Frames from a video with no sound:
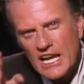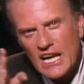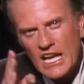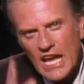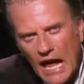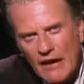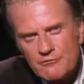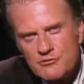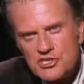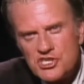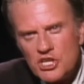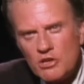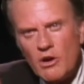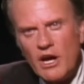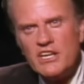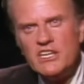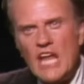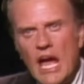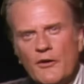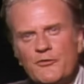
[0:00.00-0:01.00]
loved you
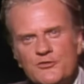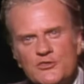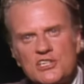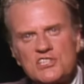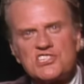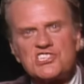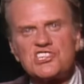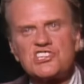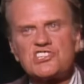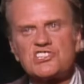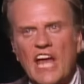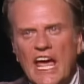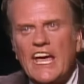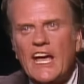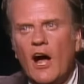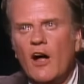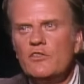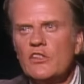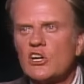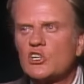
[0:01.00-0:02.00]
enough to stay
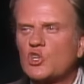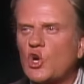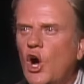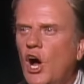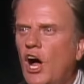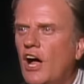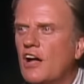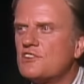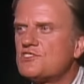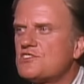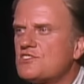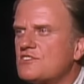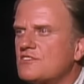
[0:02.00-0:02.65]
on the cross.